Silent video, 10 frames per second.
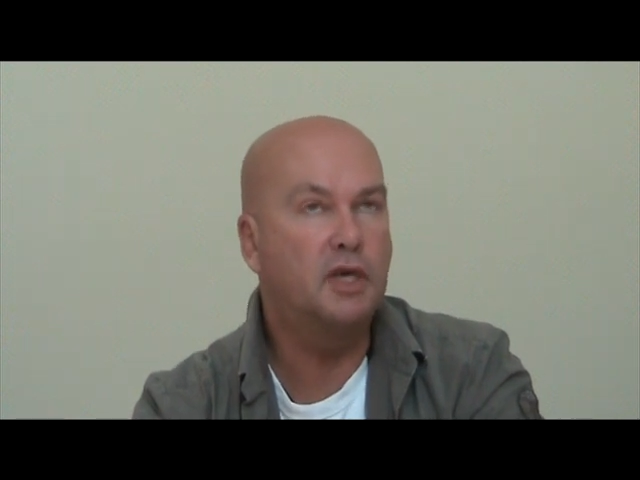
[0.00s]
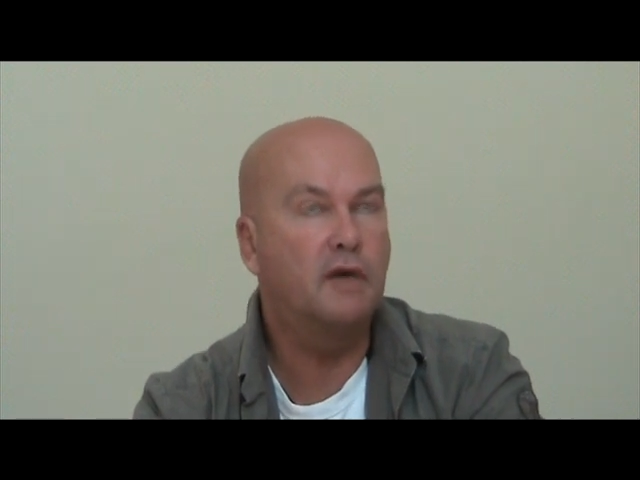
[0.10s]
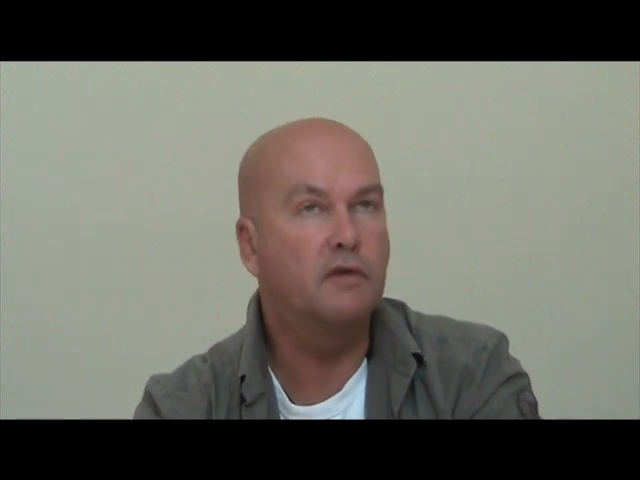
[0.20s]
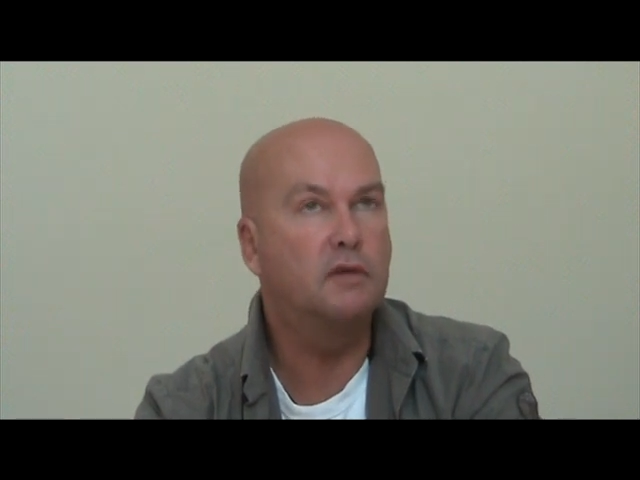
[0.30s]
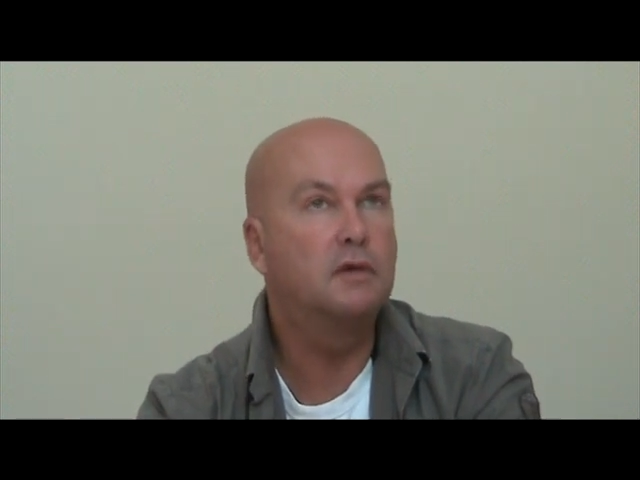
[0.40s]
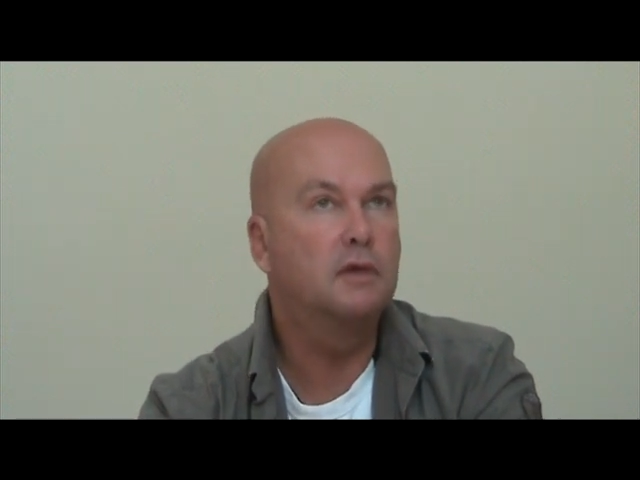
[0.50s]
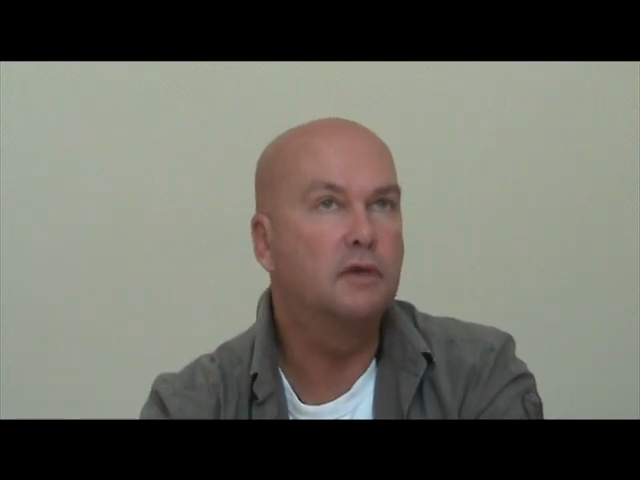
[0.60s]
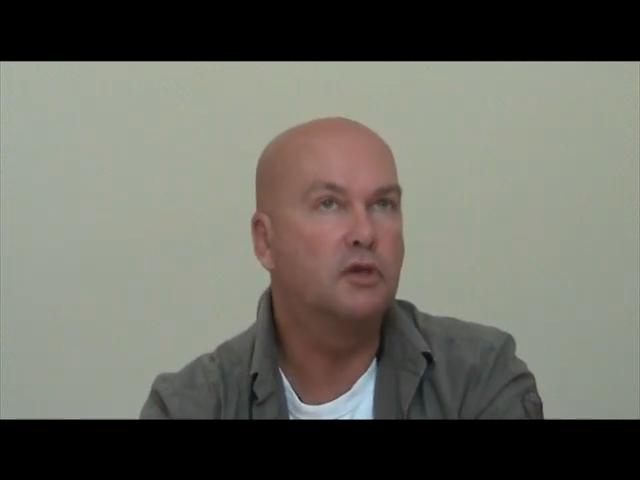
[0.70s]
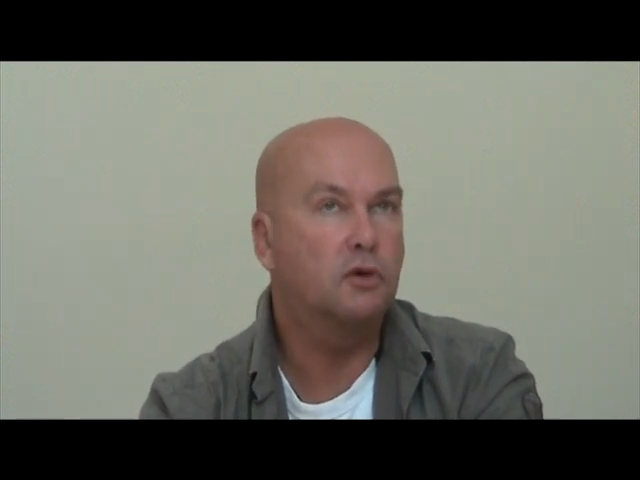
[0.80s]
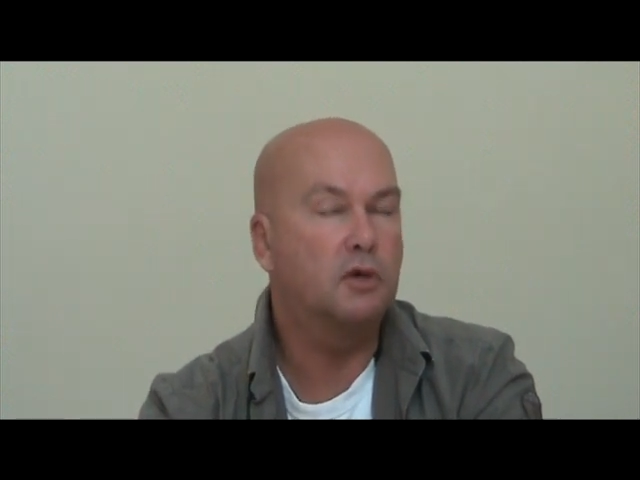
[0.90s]
given
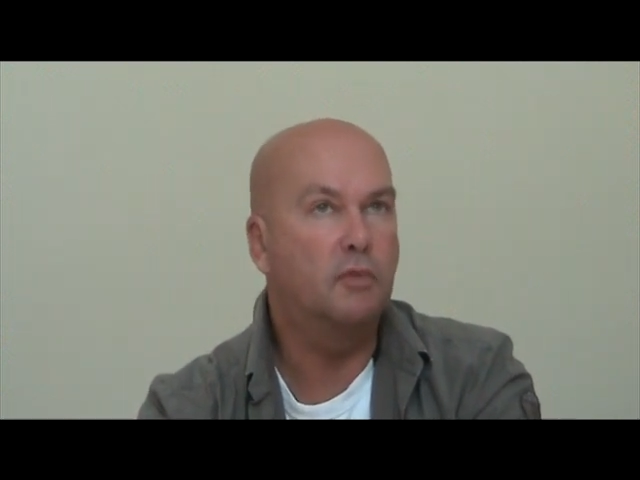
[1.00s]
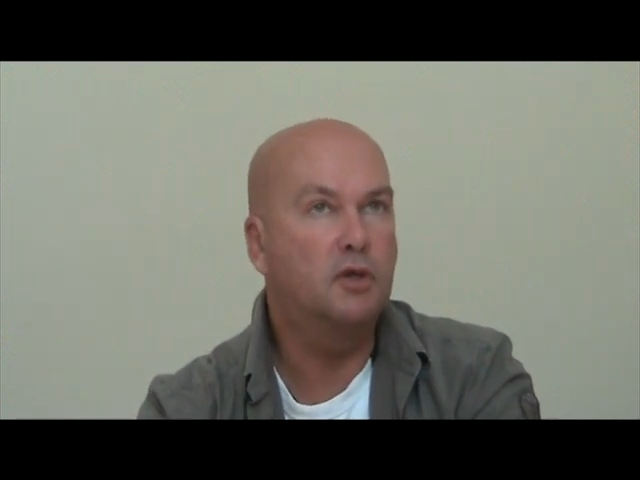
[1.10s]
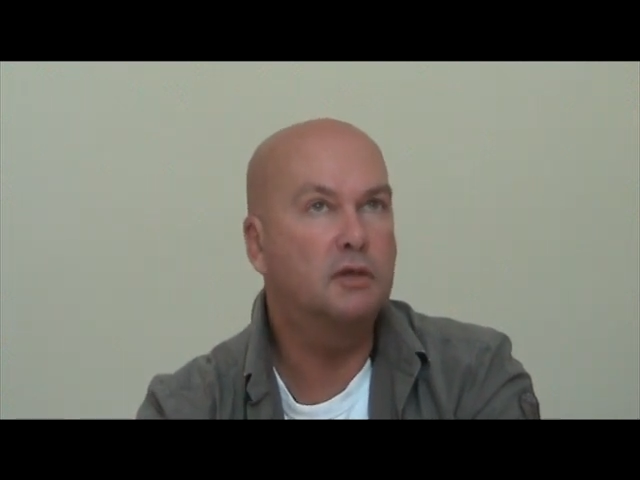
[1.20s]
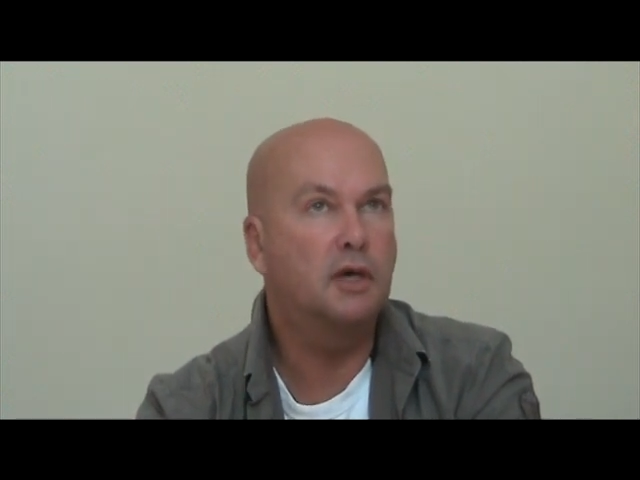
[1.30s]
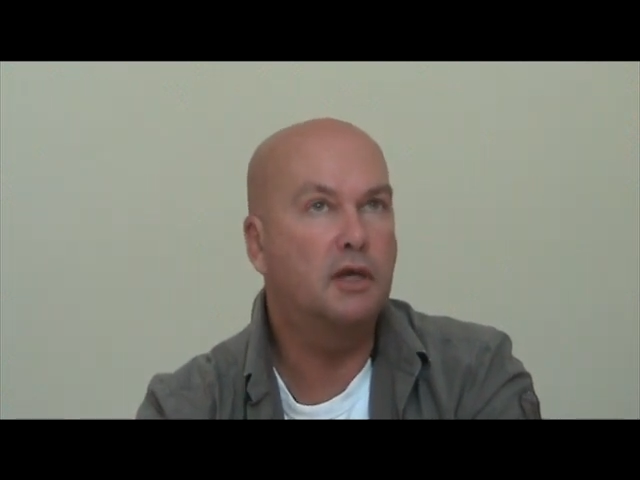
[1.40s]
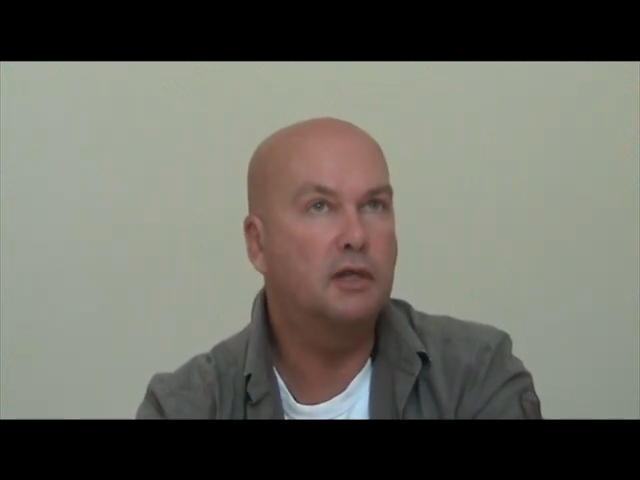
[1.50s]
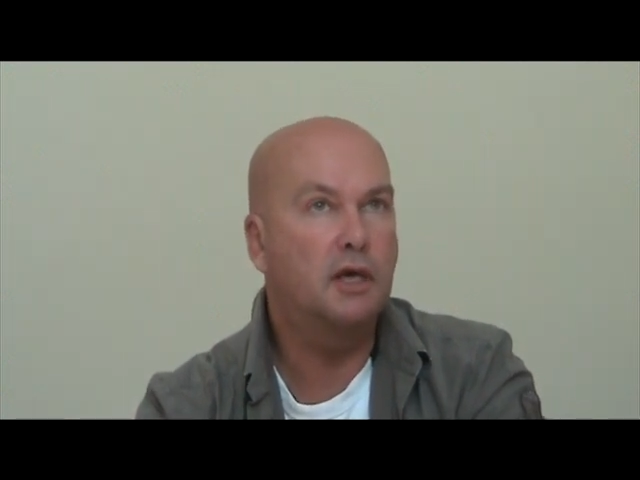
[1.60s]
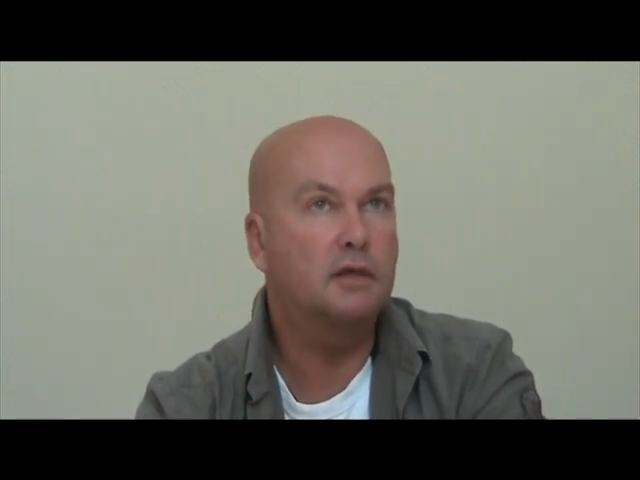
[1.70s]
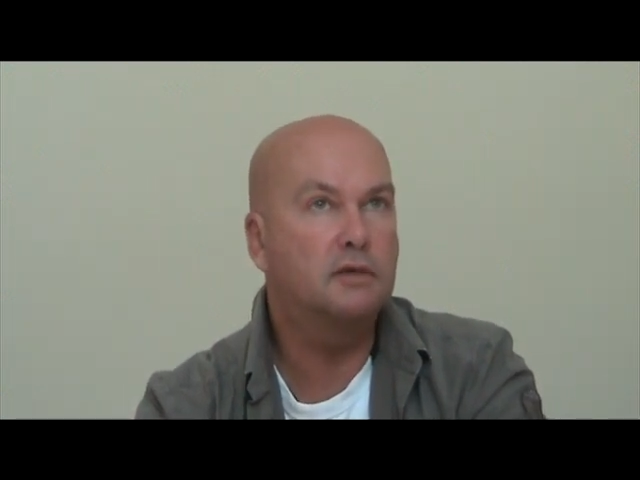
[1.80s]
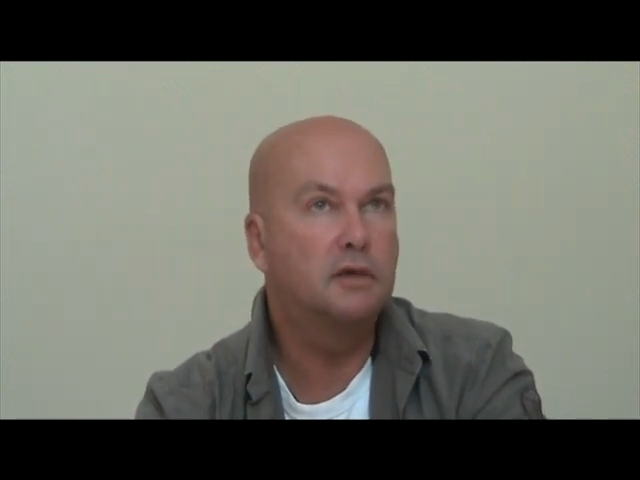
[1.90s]
the document, and
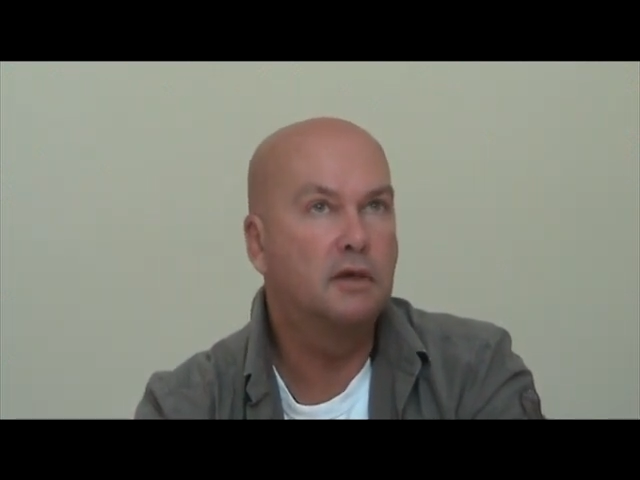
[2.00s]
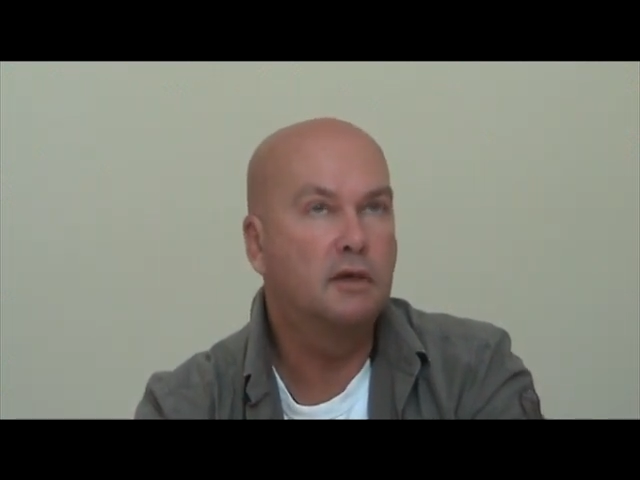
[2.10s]
yet